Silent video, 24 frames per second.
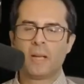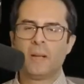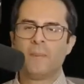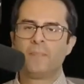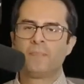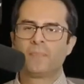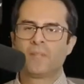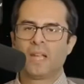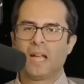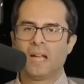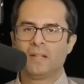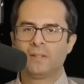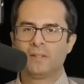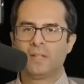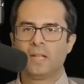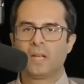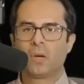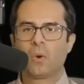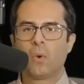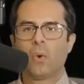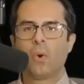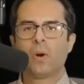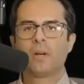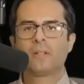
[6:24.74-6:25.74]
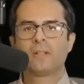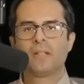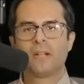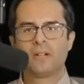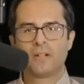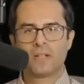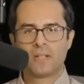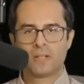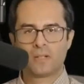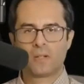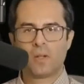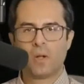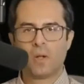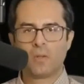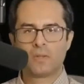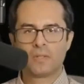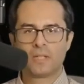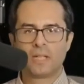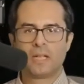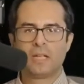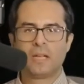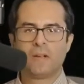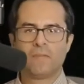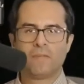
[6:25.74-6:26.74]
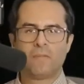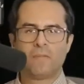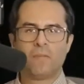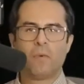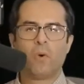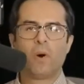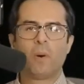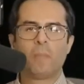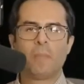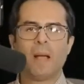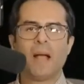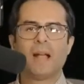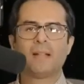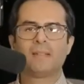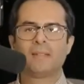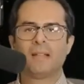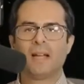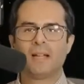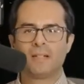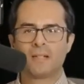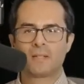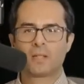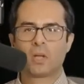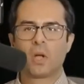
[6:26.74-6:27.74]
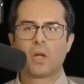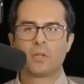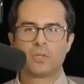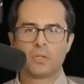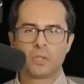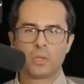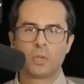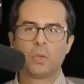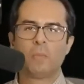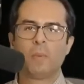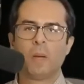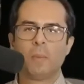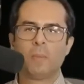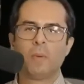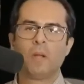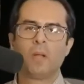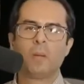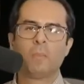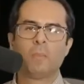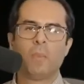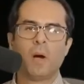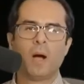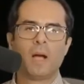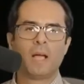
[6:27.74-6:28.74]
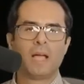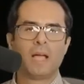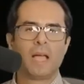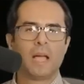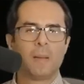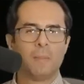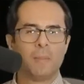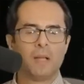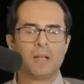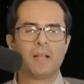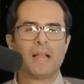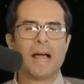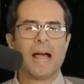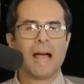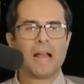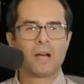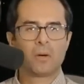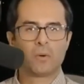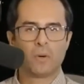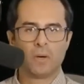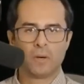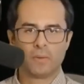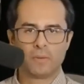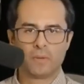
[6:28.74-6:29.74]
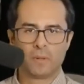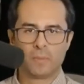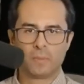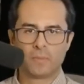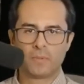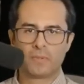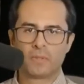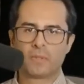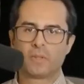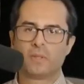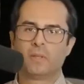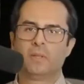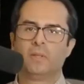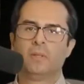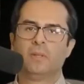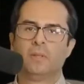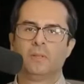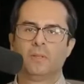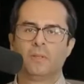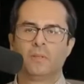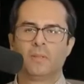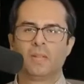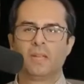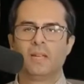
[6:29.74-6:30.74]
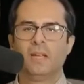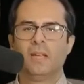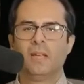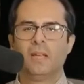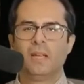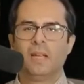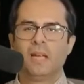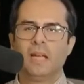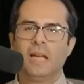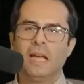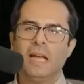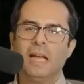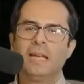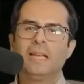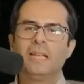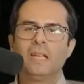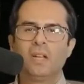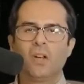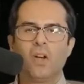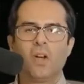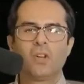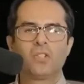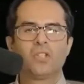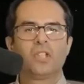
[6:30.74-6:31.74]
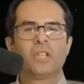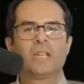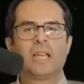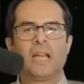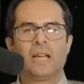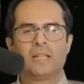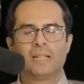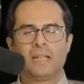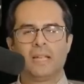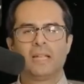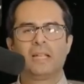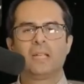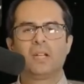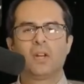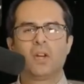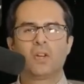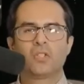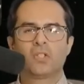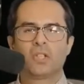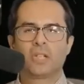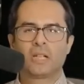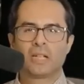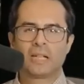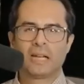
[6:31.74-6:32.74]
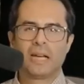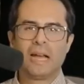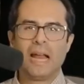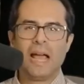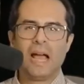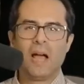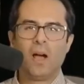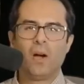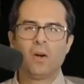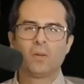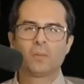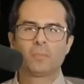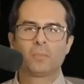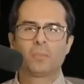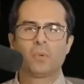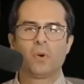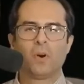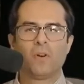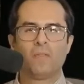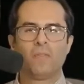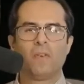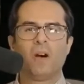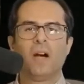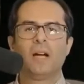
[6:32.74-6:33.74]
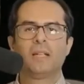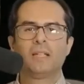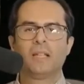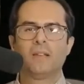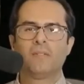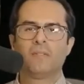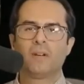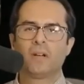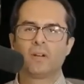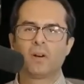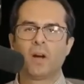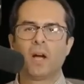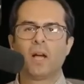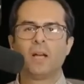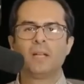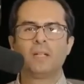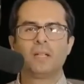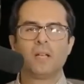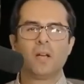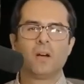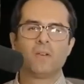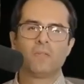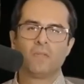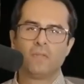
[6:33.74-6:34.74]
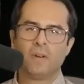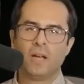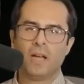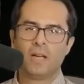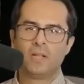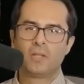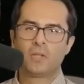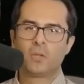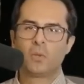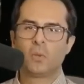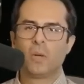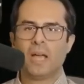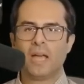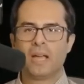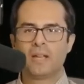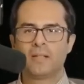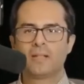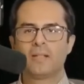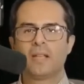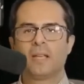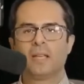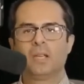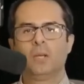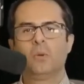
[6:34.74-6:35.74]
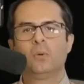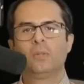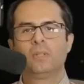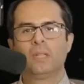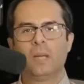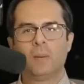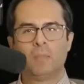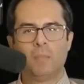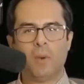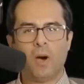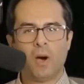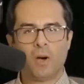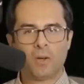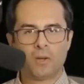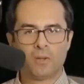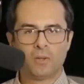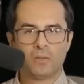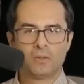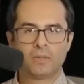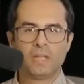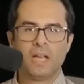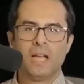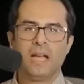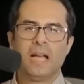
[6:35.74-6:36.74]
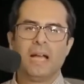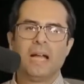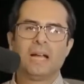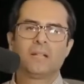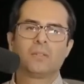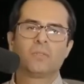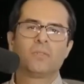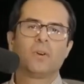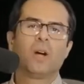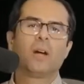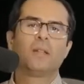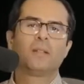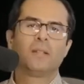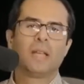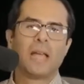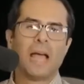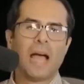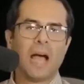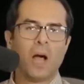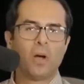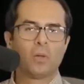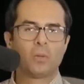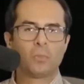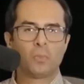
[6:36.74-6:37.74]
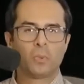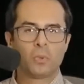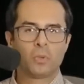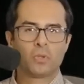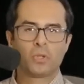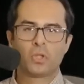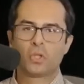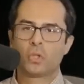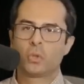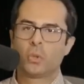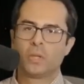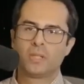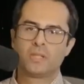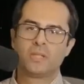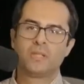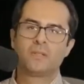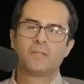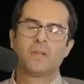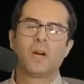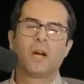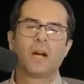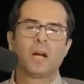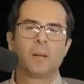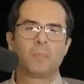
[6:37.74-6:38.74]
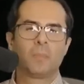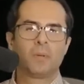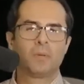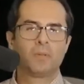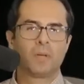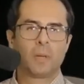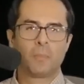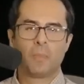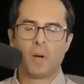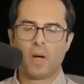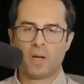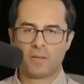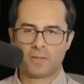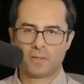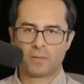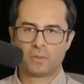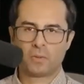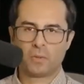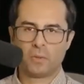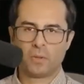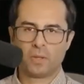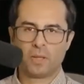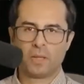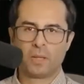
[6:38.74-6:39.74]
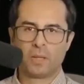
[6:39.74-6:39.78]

and record the results in a format that is consumable by ML algorithms. AnyLogic and AnyLogic Cloud provide a variety of ways to execute the models and write the outputs to a desirable repository.